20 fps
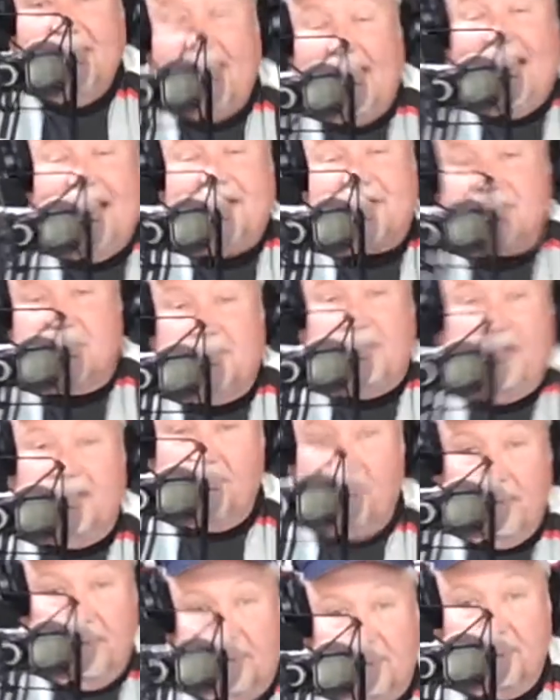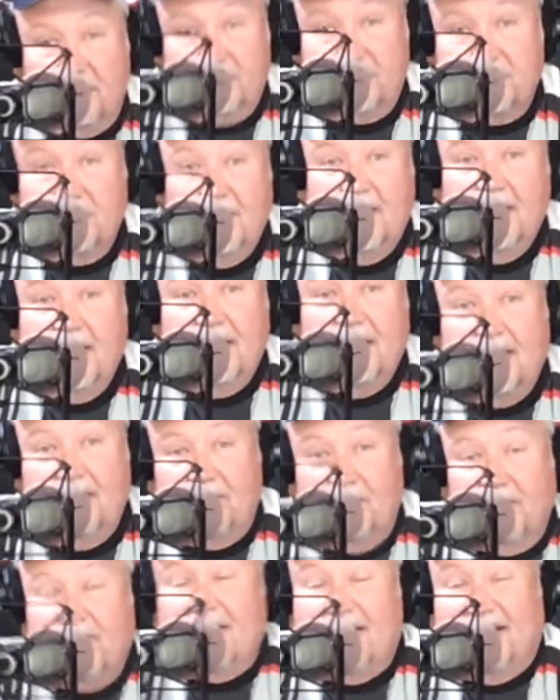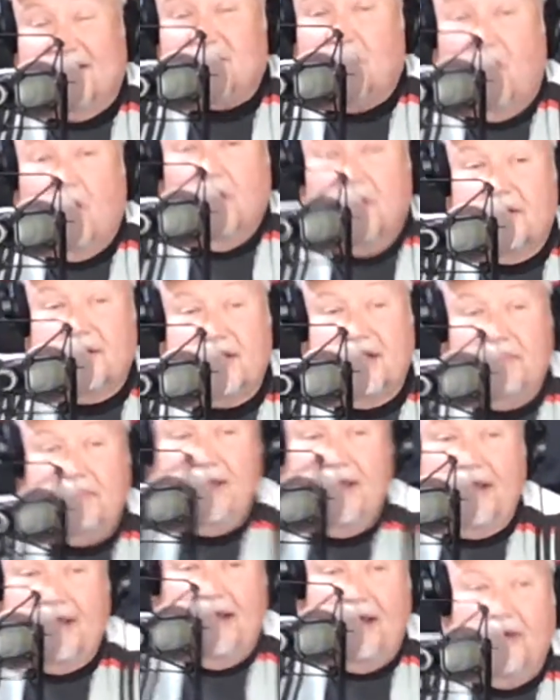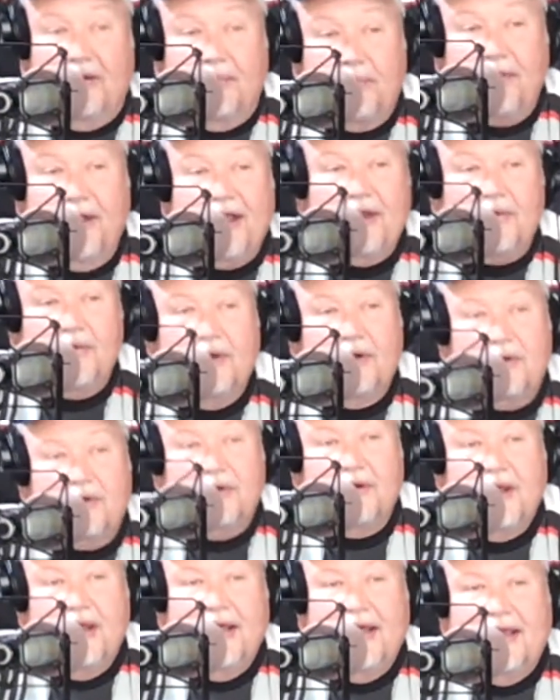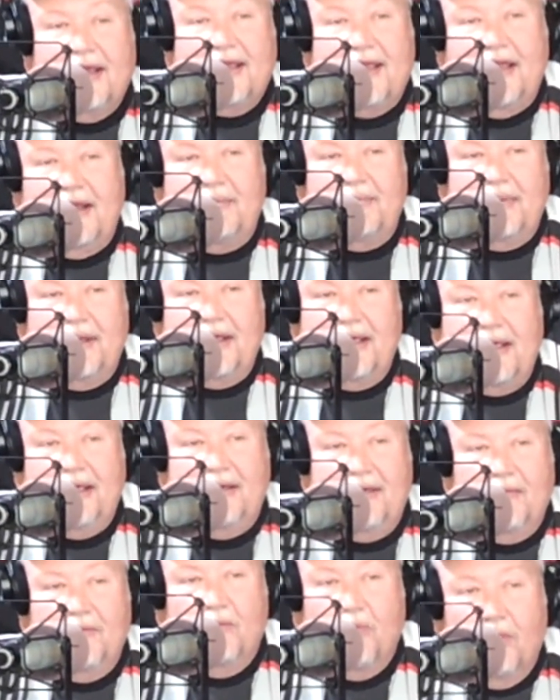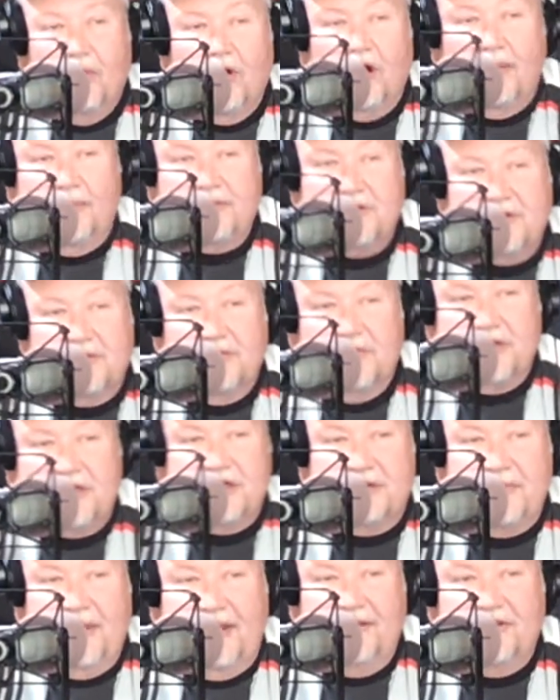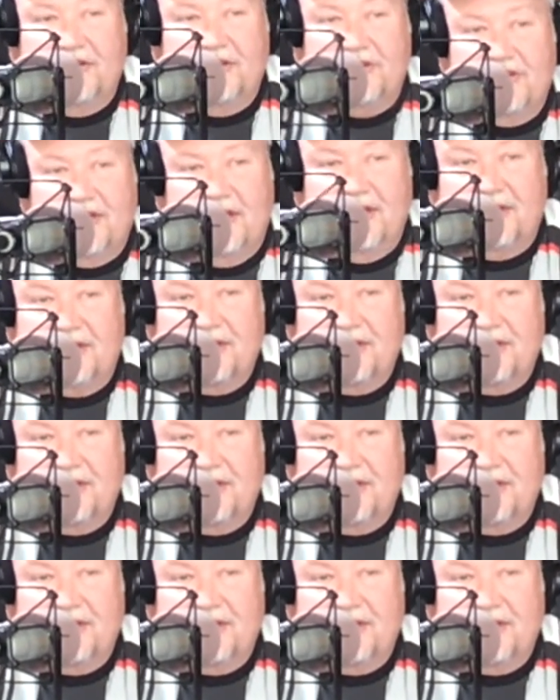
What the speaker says: it has to be the rotors. That's all it can be. Now, a brake rotor can be warped, which means it's